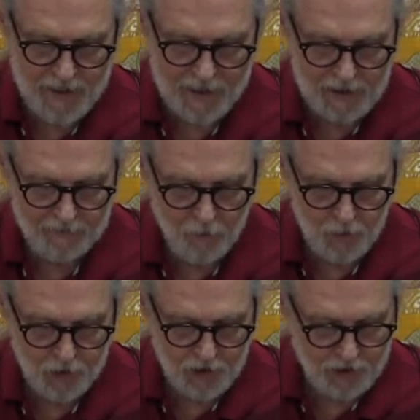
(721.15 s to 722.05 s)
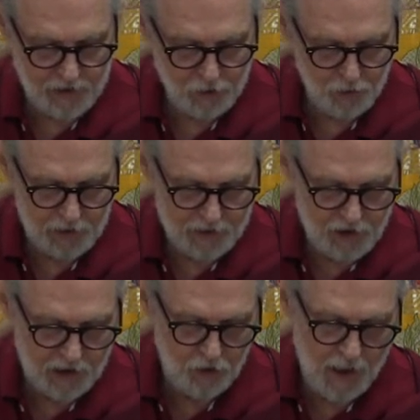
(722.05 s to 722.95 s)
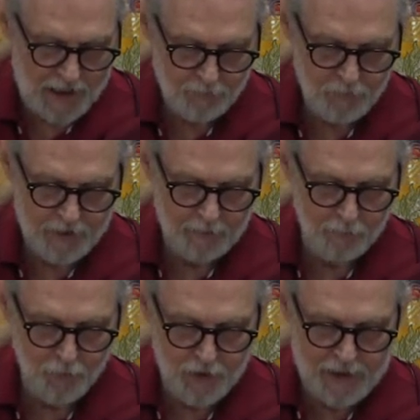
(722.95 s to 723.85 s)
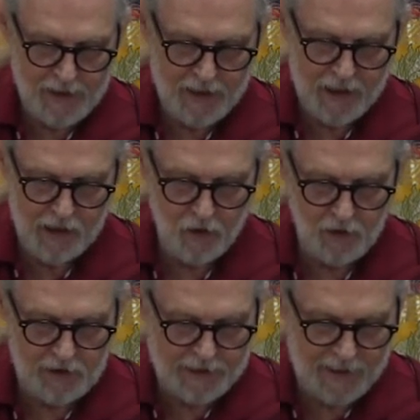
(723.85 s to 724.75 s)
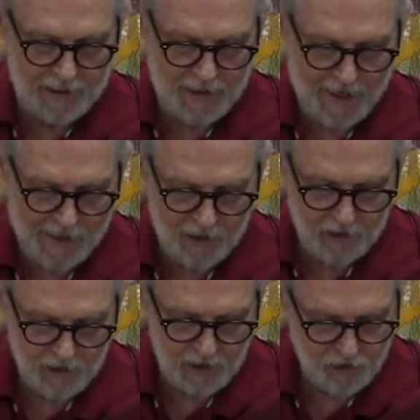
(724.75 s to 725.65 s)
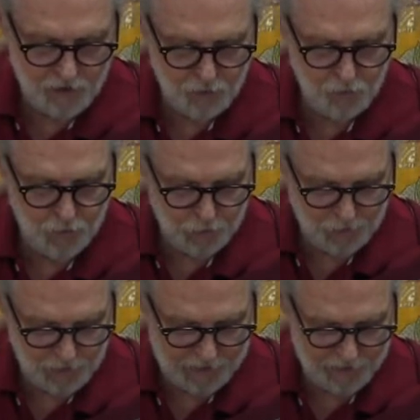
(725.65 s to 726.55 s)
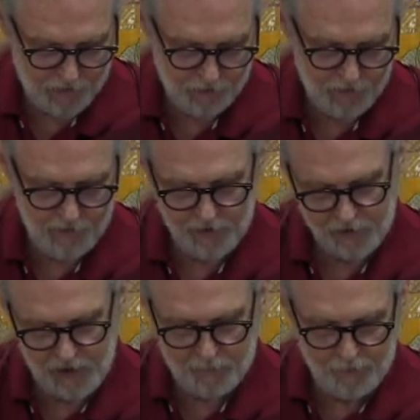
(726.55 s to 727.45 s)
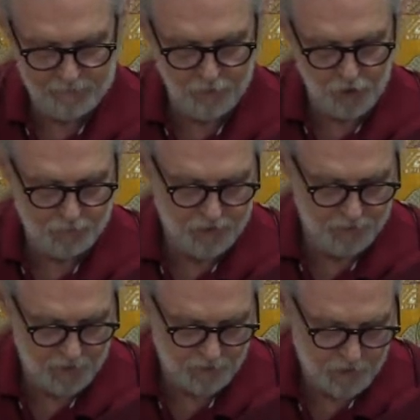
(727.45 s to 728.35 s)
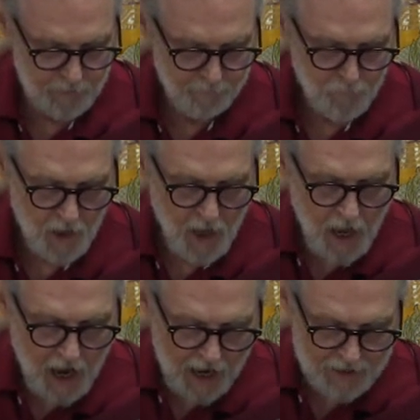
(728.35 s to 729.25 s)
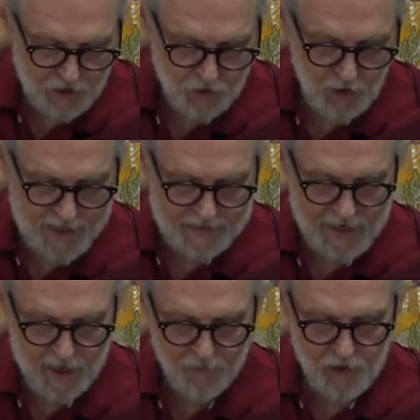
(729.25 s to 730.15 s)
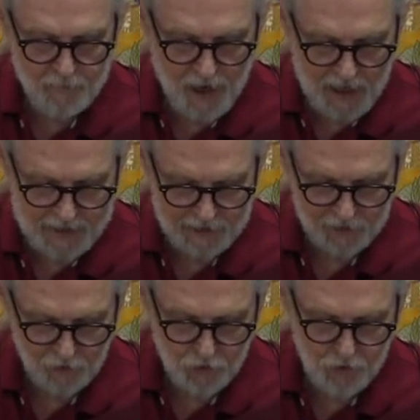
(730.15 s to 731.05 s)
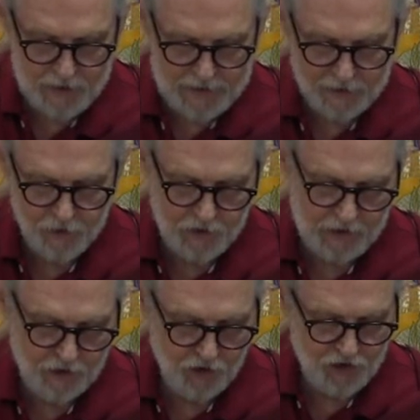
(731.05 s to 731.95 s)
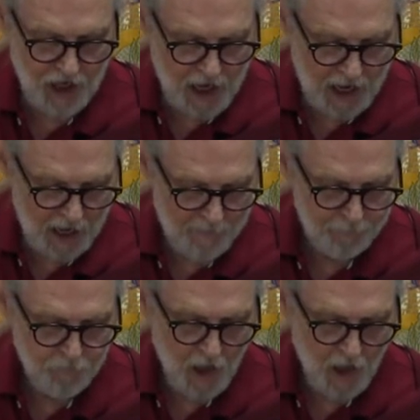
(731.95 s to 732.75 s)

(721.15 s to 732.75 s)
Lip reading: negative emotions, and dualistic grasping breed ego clinging and its rudras, or the demon forms of those. I strike down their body, nri tri da.